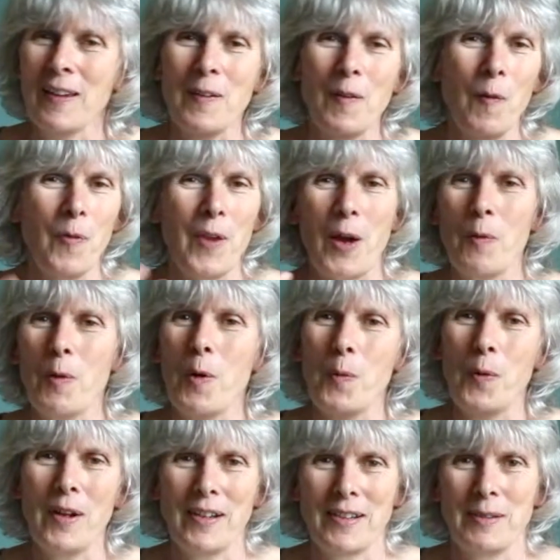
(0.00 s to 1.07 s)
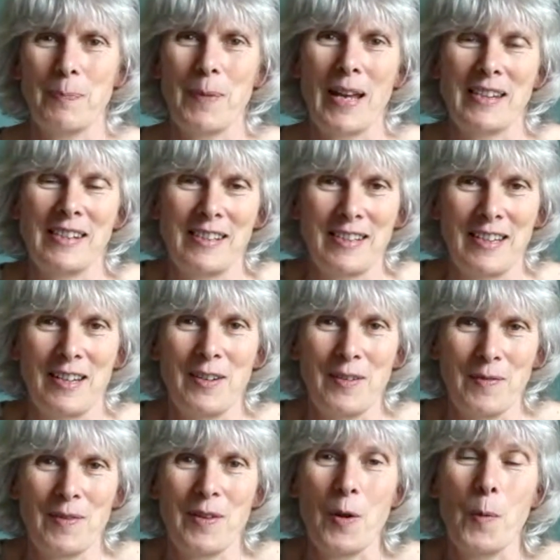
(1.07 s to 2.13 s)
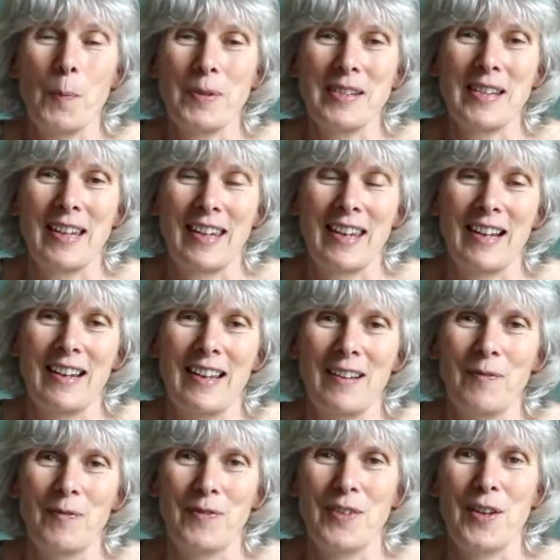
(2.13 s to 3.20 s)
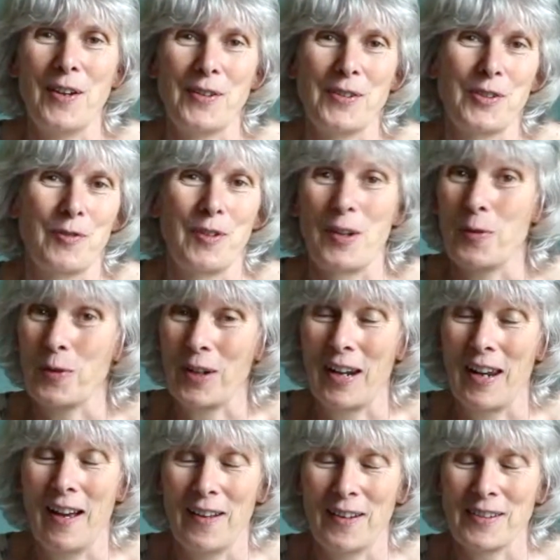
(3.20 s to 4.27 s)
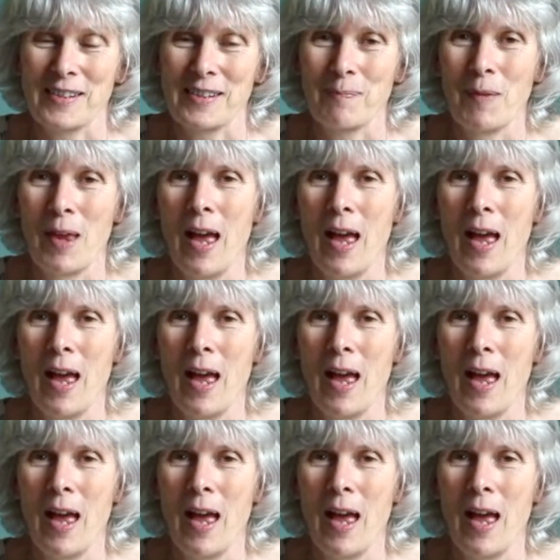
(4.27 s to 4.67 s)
You'll know what works best in your particular nursery or class.